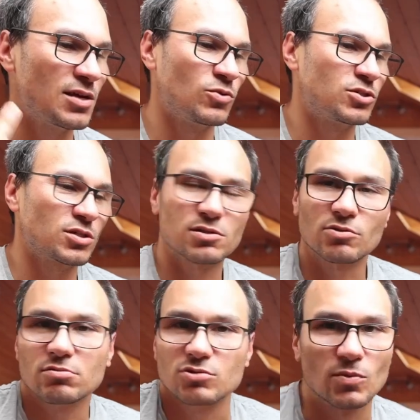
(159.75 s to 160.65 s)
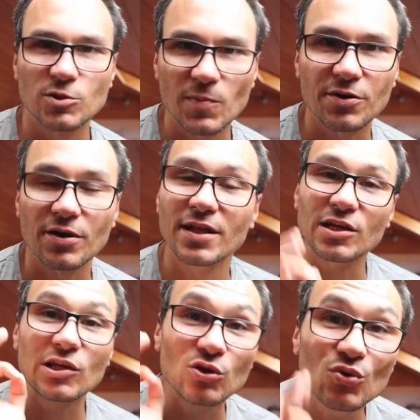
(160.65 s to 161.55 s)
it will just look so much better. And you
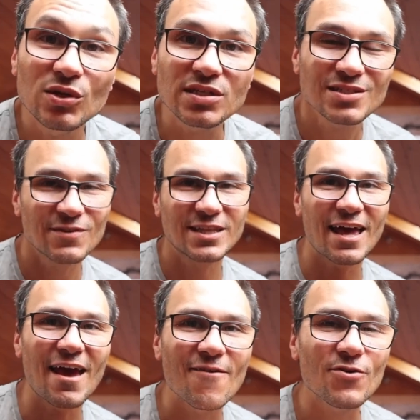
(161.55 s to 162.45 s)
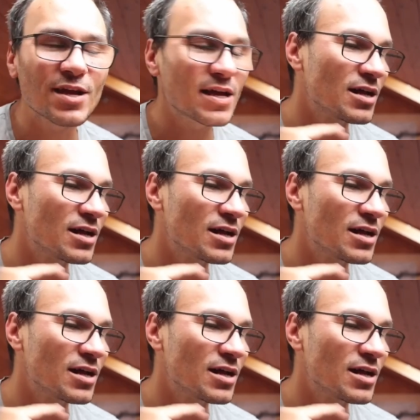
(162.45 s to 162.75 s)
can do this with every